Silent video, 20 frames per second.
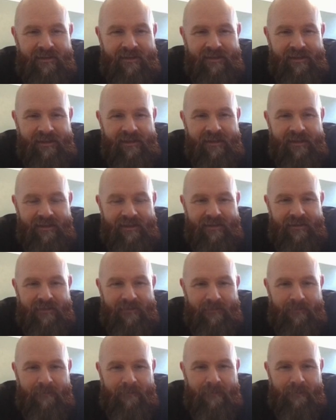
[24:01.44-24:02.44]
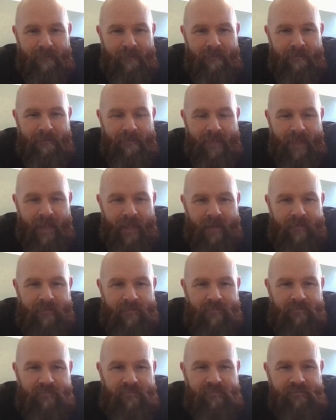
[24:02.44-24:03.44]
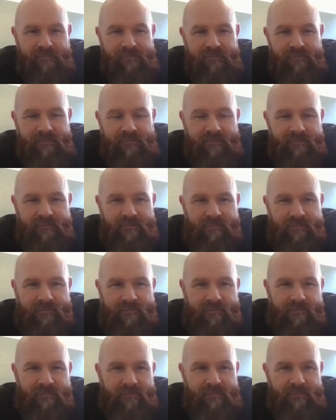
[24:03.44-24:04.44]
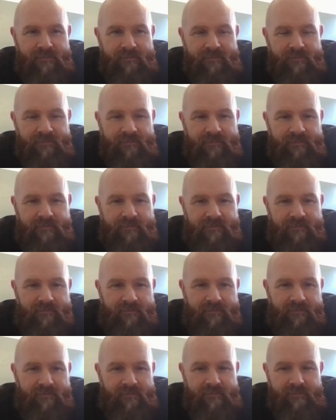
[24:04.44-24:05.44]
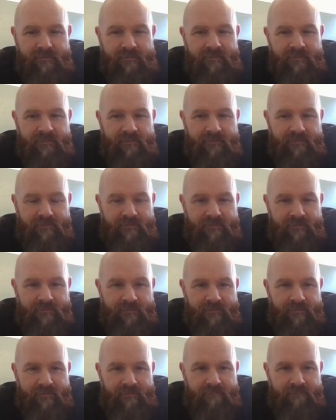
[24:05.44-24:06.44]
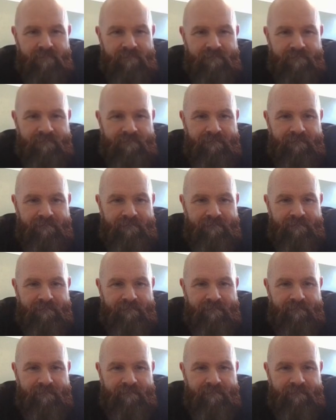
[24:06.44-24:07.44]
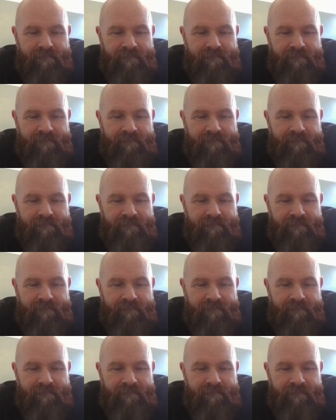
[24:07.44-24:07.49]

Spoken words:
The person shown says nothing.